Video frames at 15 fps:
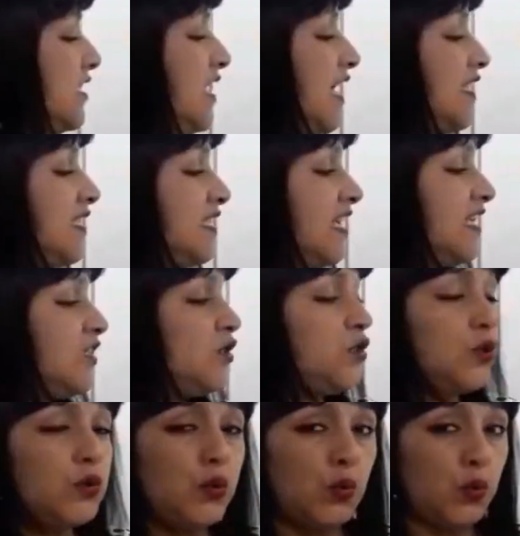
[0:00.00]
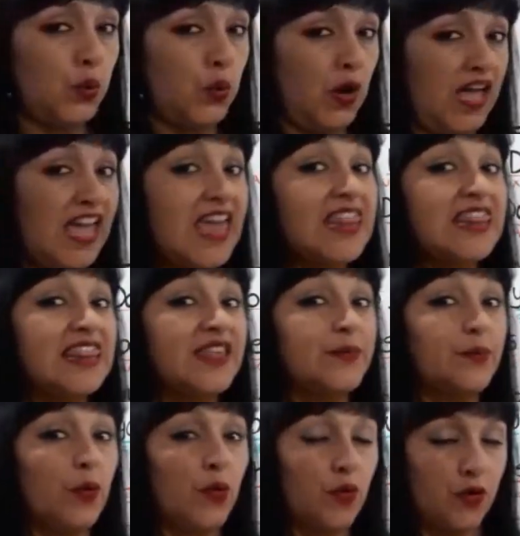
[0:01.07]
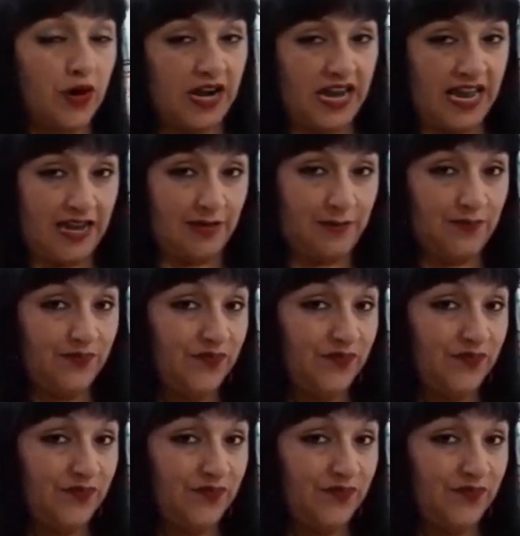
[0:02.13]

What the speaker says: does he do in the morning?